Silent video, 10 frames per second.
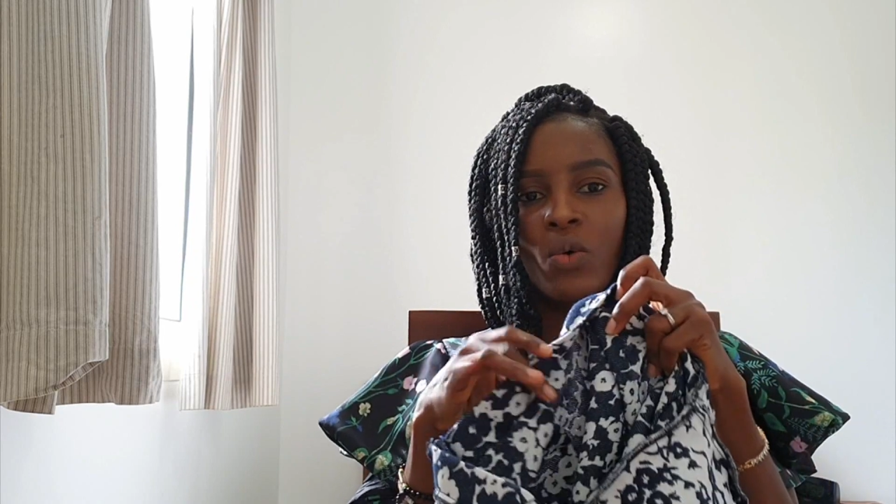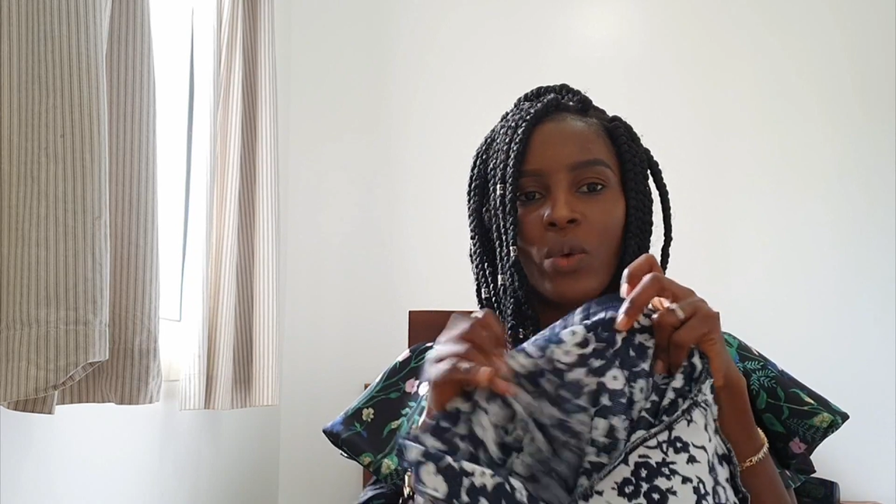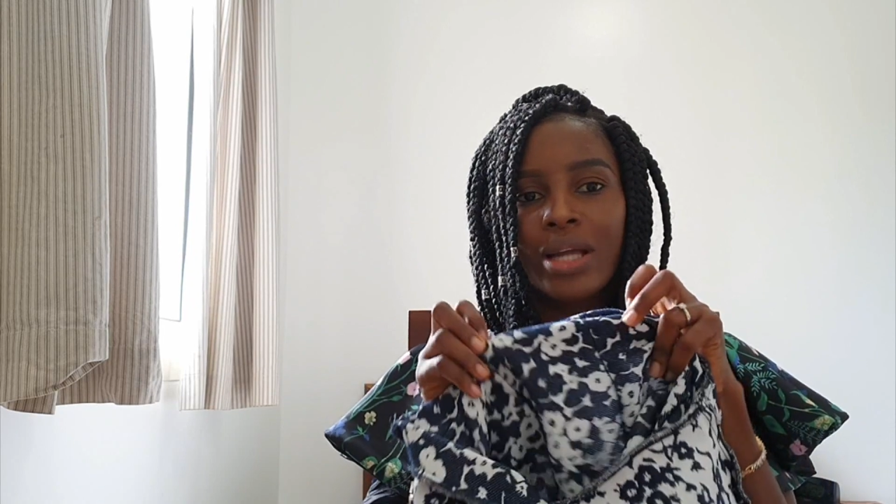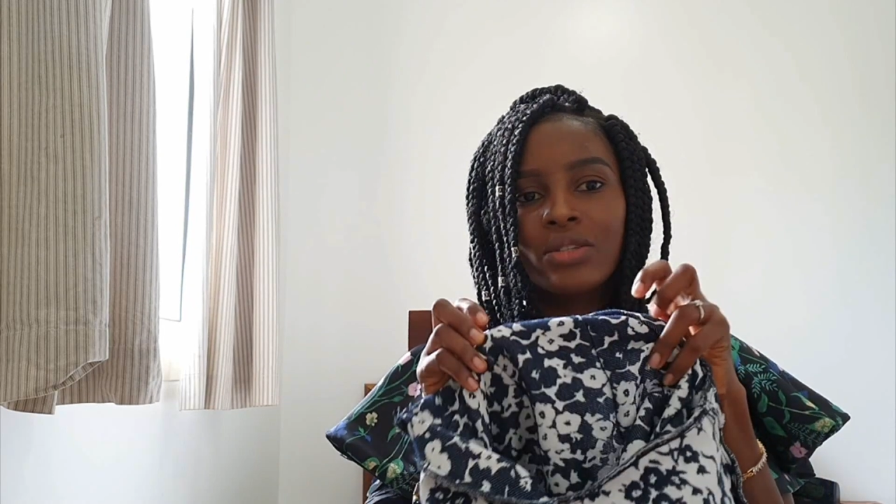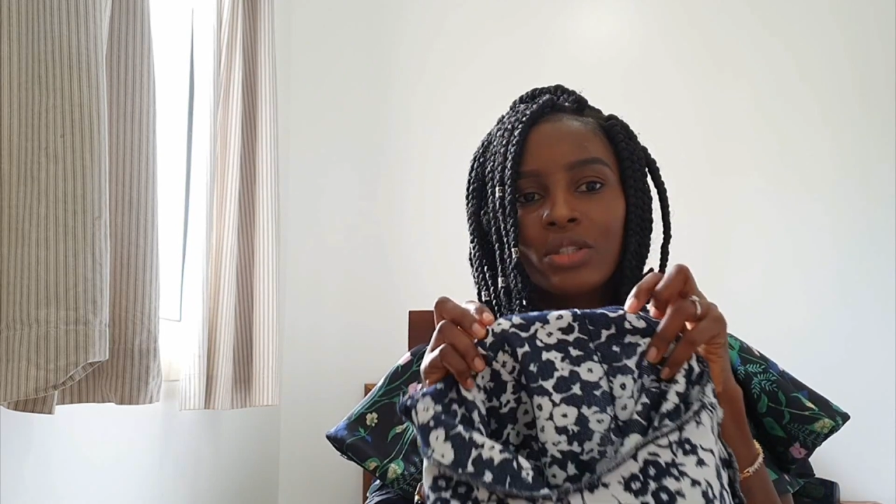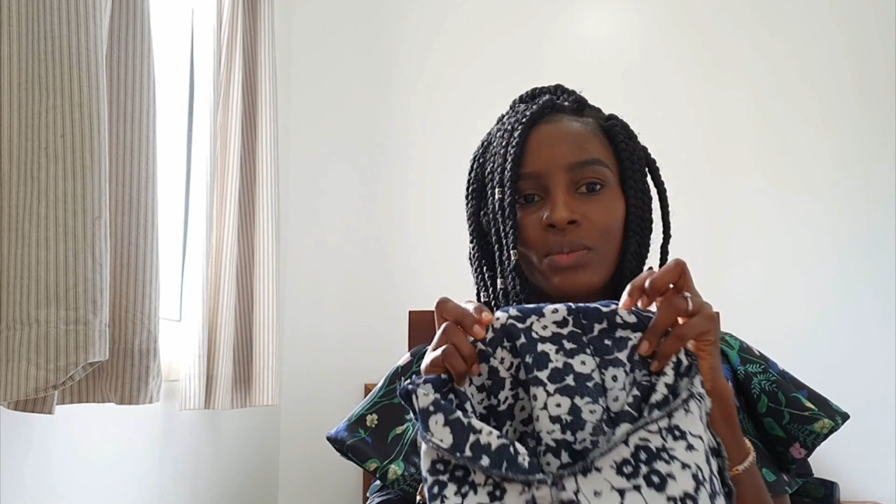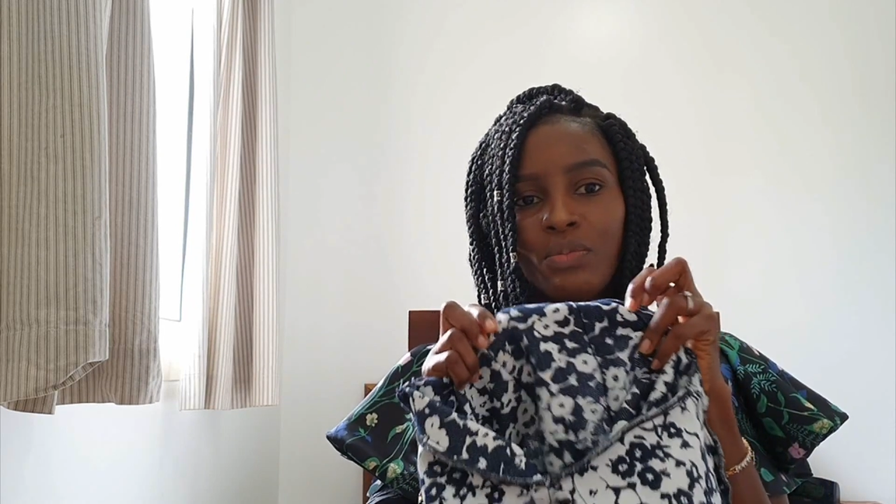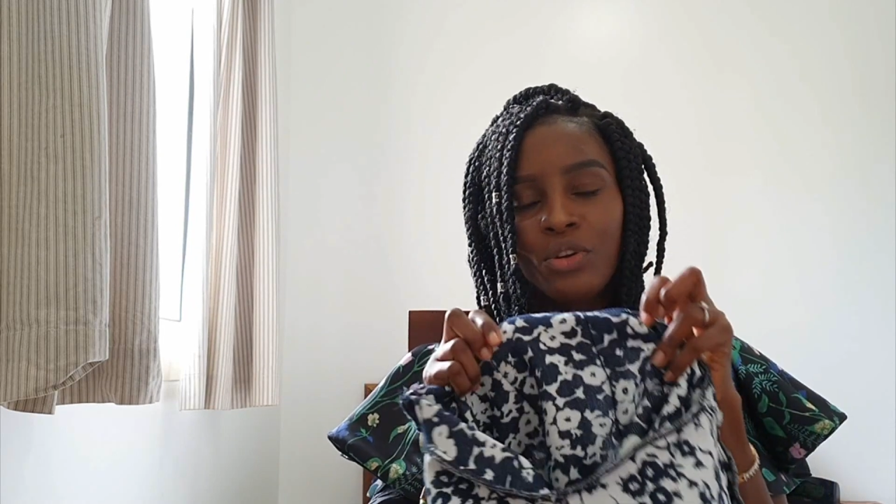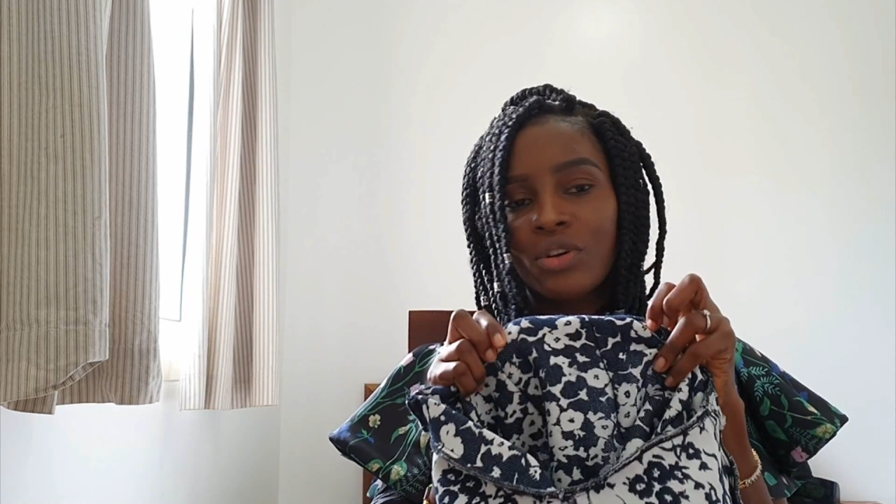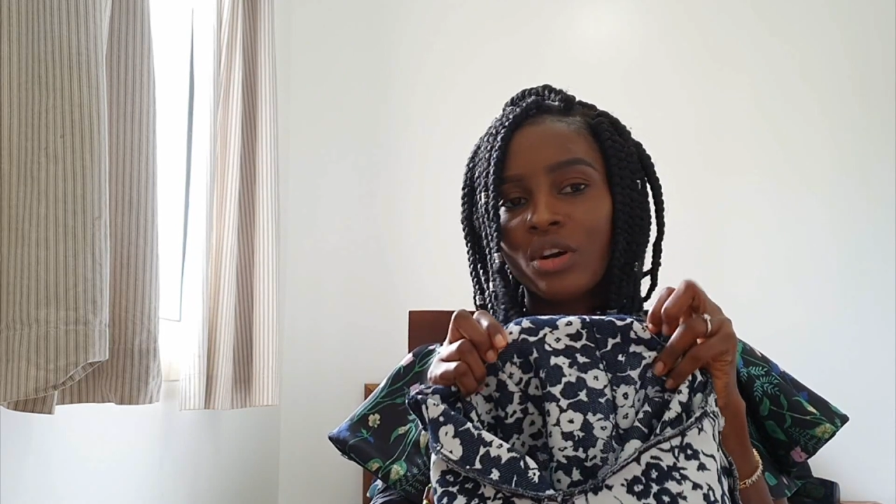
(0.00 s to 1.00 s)
white on the
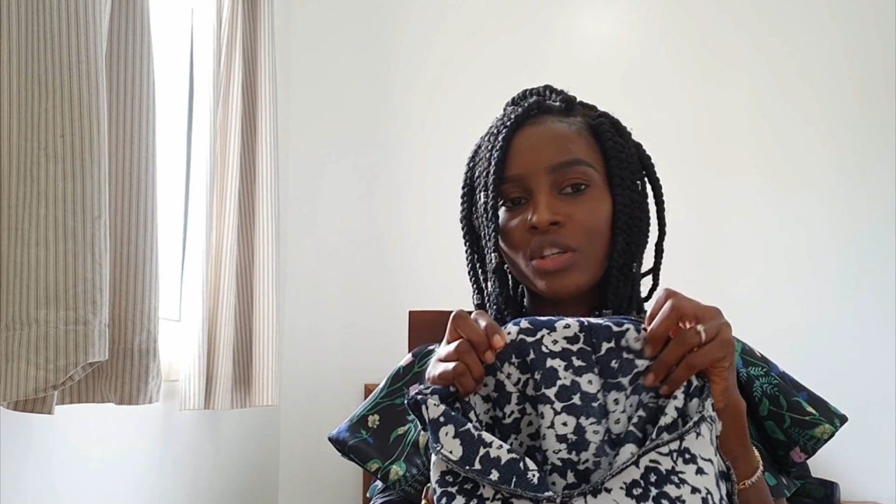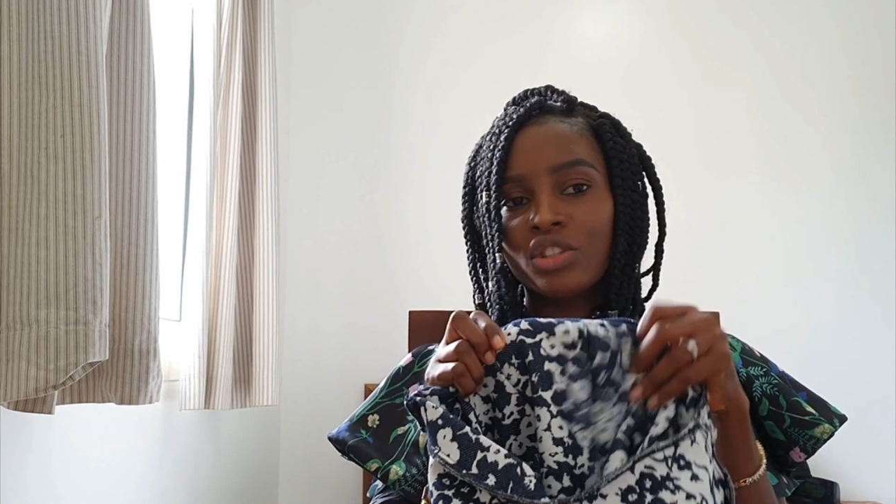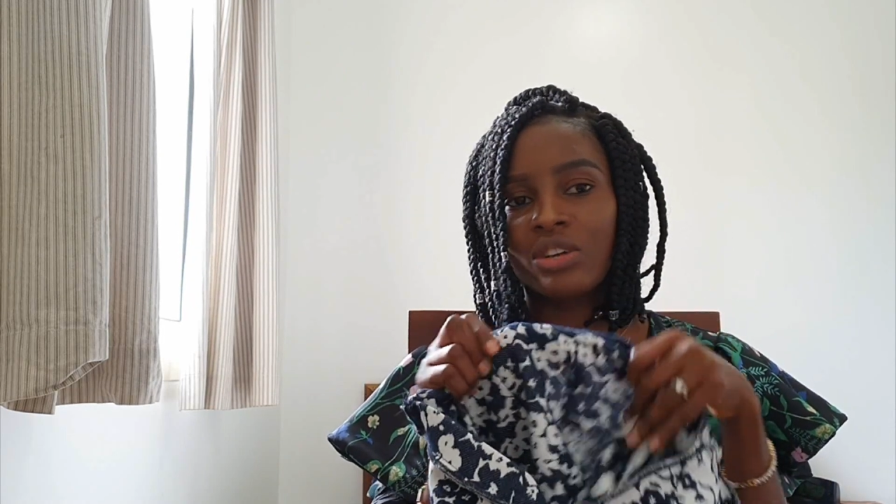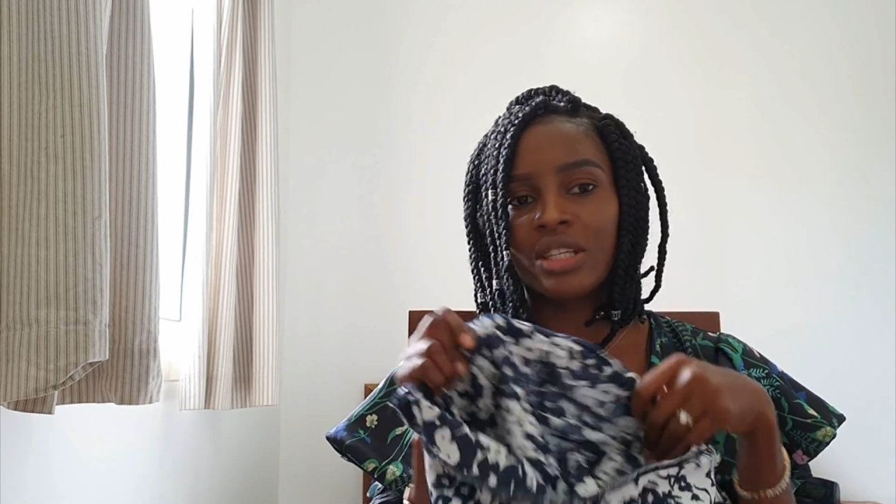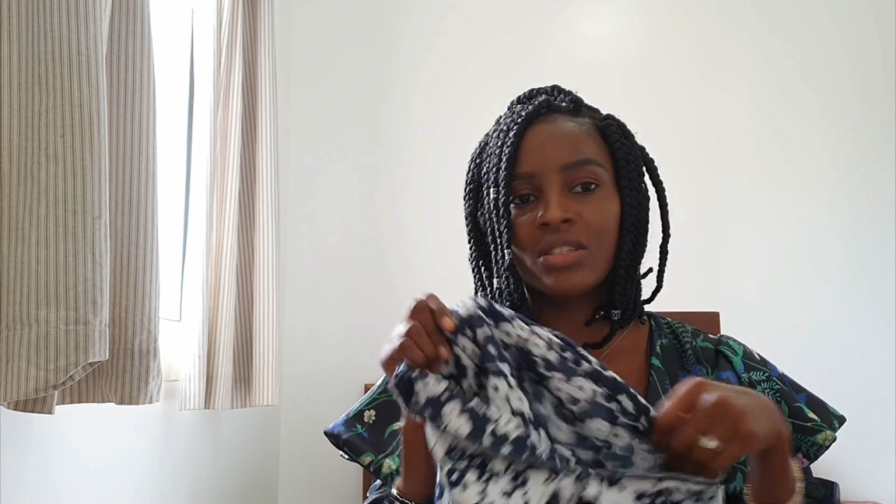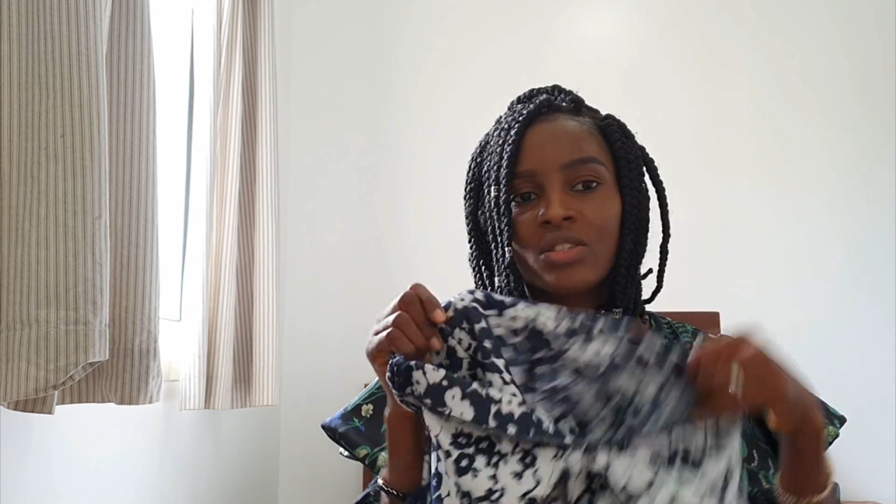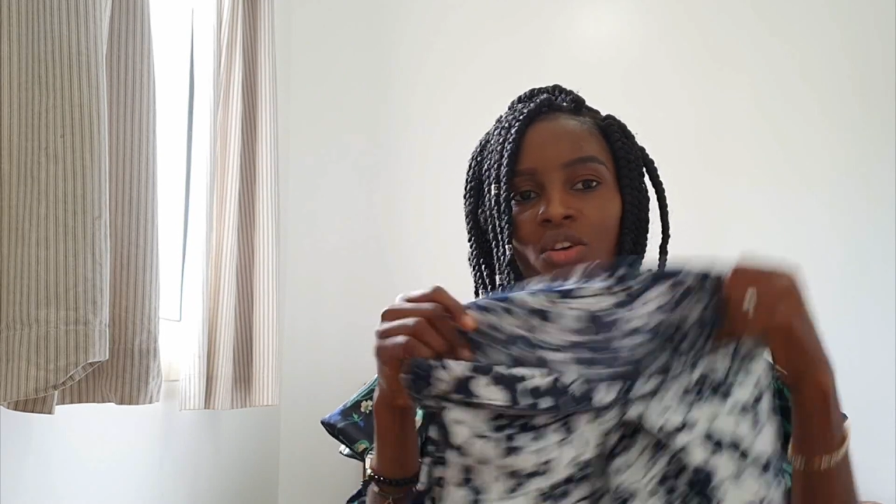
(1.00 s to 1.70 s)
blue contrast.